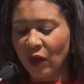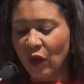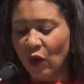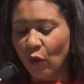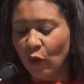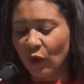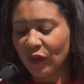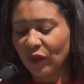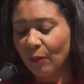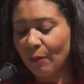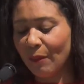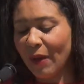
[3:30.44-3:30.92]

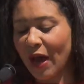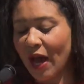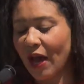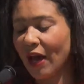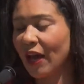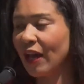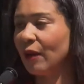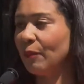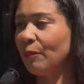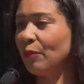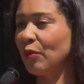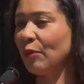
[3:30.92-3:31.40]
With
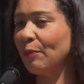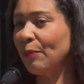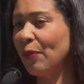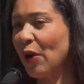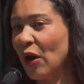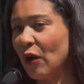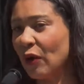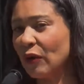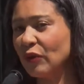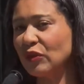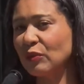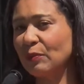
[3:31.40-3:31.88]
my
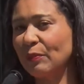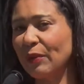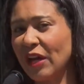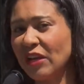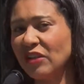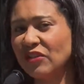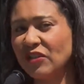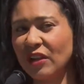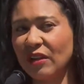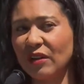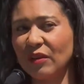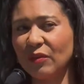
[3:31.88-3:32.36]
proposed
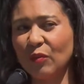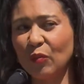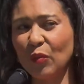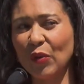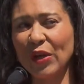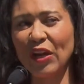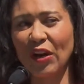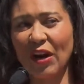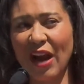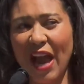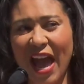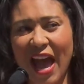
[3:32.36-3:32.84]
budget,
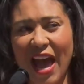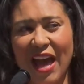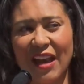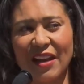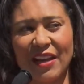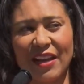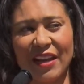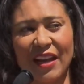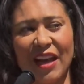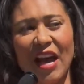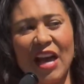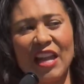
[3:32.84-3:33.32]
we are
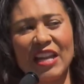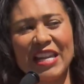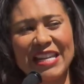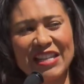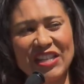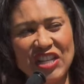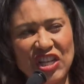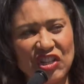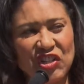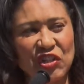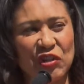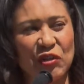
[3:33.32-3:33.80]
adding an
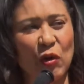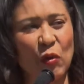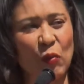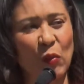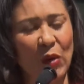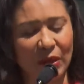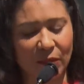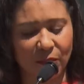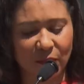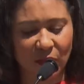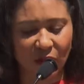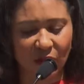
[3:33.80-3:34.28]
additional
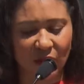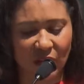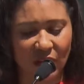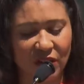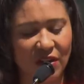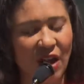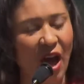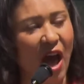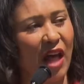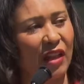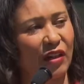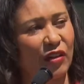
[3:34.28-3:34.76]
$1 million
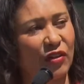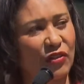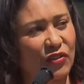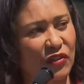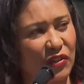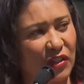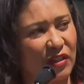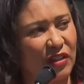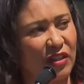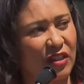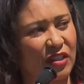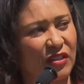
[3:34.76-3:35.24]

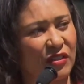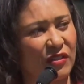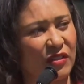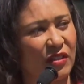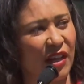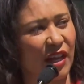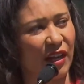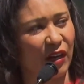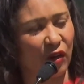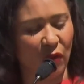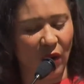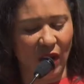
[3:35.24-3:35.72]
to this
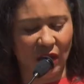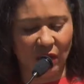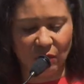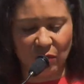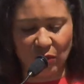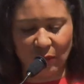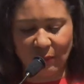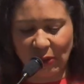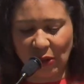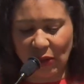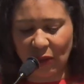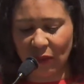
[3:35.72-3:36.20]

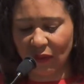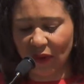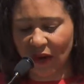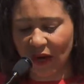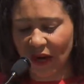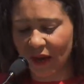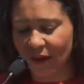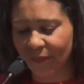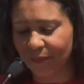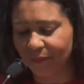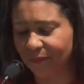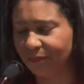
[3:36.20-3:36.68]
incredible
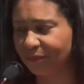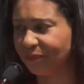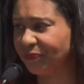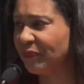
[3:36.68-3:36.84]
program.